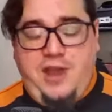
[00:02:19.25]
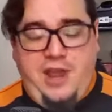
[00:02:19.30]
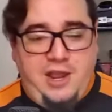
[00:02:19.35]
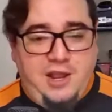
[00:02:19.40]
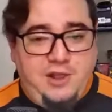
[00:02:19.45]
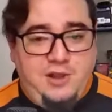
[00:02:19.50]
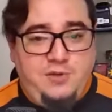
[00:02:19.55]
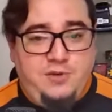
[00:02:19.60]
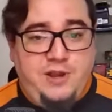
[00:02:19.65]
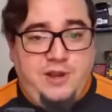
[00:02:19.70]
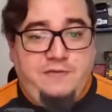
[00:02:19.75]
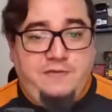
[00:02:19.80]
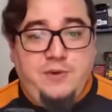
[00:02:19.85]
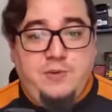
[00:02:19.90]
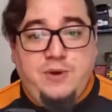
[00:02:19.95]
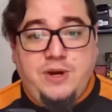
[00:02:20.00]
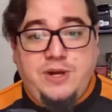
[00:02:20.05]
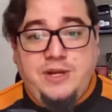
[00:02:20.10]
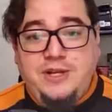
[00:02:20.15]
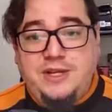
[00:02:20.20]
include
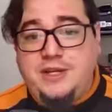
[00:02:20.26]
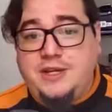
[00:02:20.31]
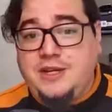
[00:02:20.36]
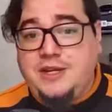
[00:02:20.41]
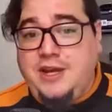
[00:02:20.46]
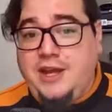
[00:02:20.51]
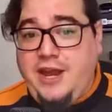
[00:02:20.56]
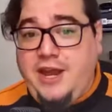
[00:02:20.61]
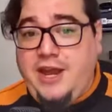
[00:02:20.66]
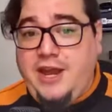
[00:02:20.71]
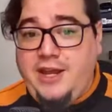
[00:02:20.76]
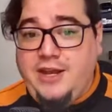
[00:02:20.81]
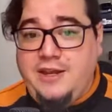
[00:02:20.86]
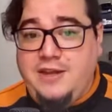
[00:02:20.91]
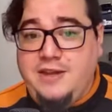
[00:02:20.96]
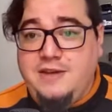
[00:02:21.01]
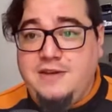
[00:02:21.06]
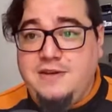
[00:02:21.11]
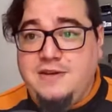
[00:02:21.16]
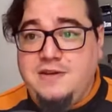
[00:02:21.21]
everyone
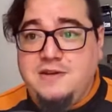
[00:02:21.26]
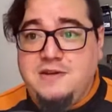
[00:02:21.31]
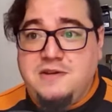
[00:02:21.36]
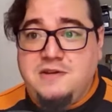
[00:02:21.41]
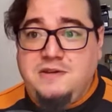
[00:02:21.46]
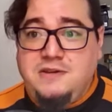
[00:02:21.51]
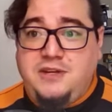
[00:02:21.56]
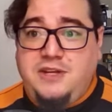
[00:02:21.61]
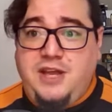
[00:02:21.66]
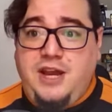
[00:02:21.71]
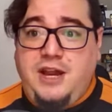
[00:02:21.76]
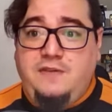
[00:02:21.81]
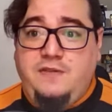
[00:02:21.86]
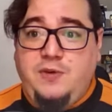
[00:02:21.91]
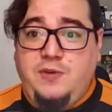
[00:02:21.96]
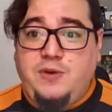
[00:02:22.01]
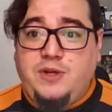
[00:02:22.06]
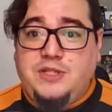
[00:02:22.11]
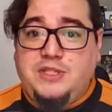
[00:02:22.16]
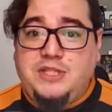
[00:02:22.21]
and get
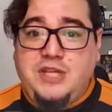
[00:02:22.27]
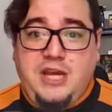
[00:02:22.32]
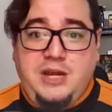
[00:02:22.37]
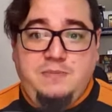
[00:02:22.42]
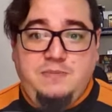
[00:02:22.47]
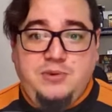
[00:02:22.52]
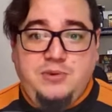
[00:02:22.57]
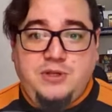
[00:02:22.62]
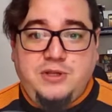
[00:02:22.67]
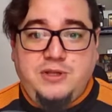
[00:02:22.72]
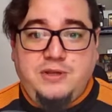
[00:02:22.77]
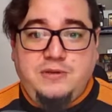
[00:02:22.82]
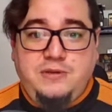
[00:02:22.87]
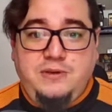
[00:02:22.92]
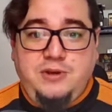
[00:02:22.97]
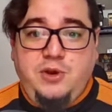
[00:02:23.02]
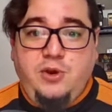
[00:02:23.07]
everyone's input.